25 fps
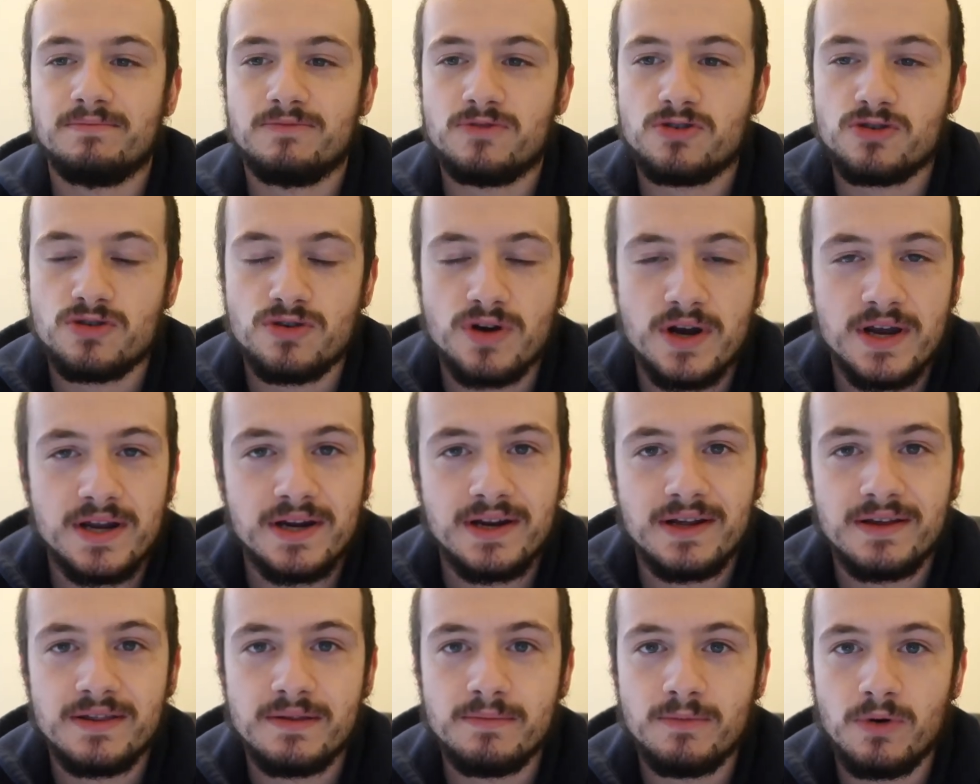
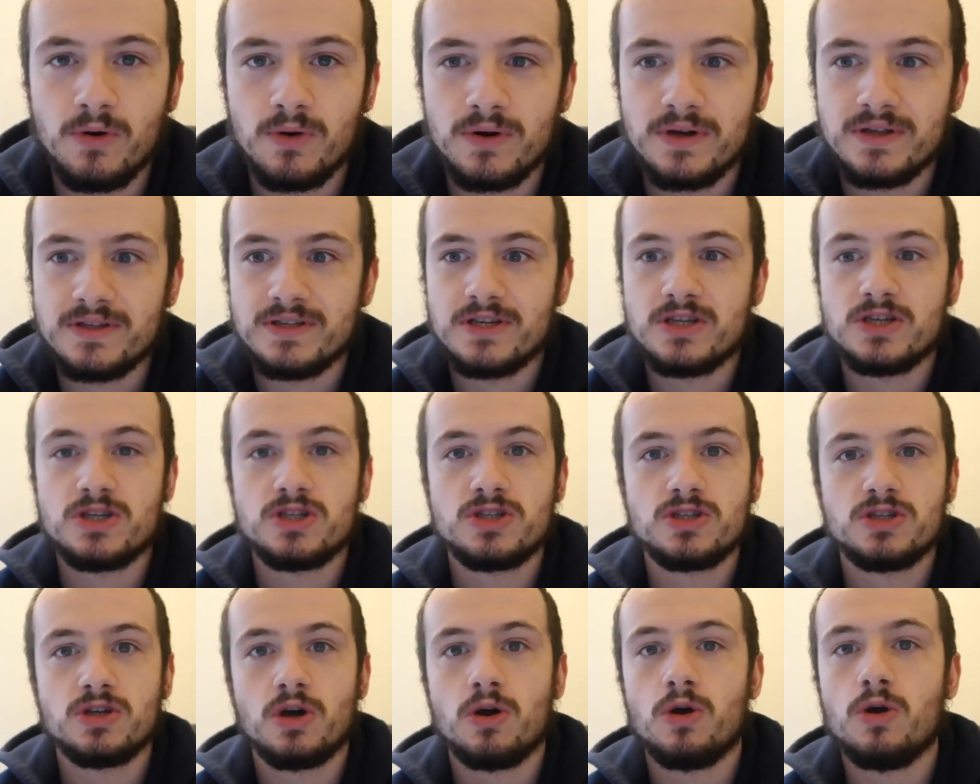training in the mornings is
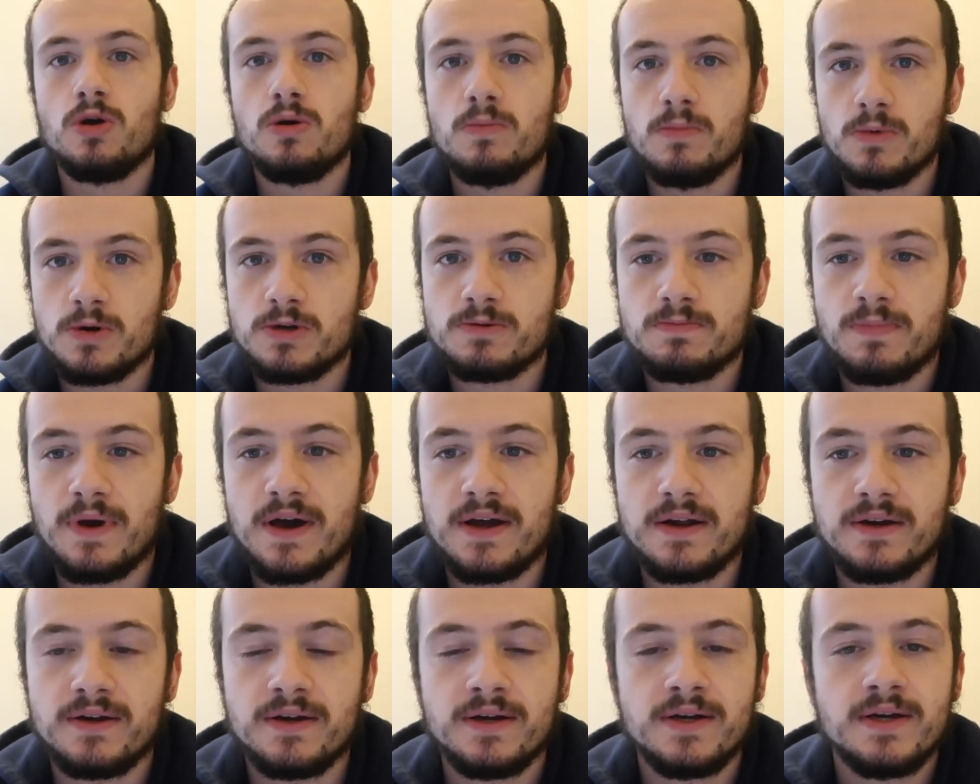so much
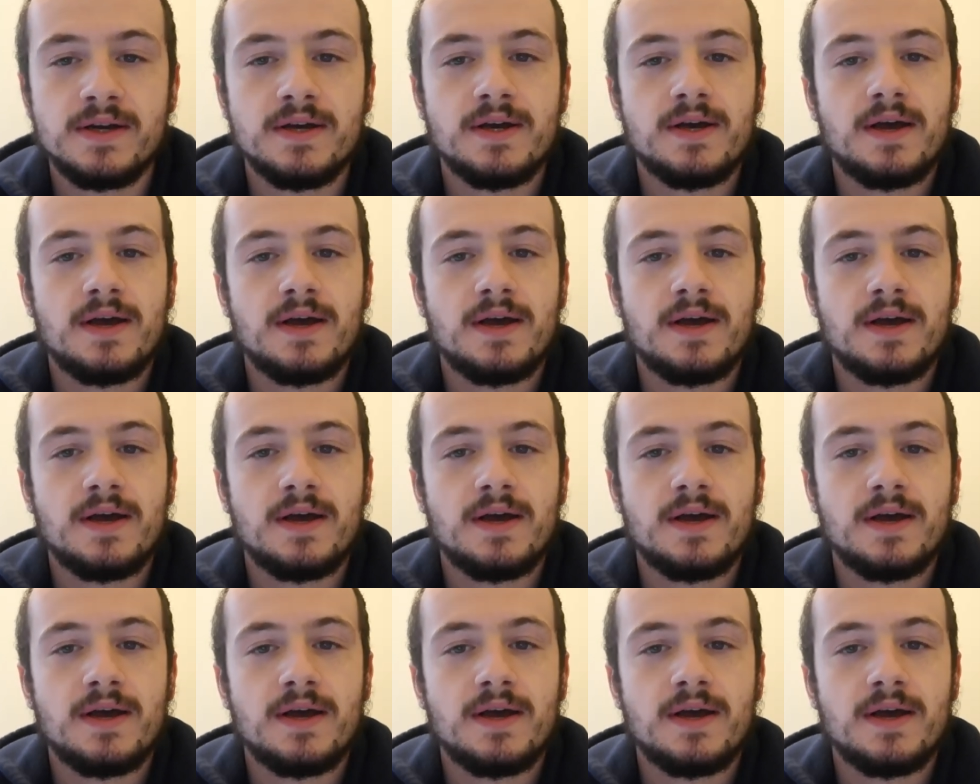better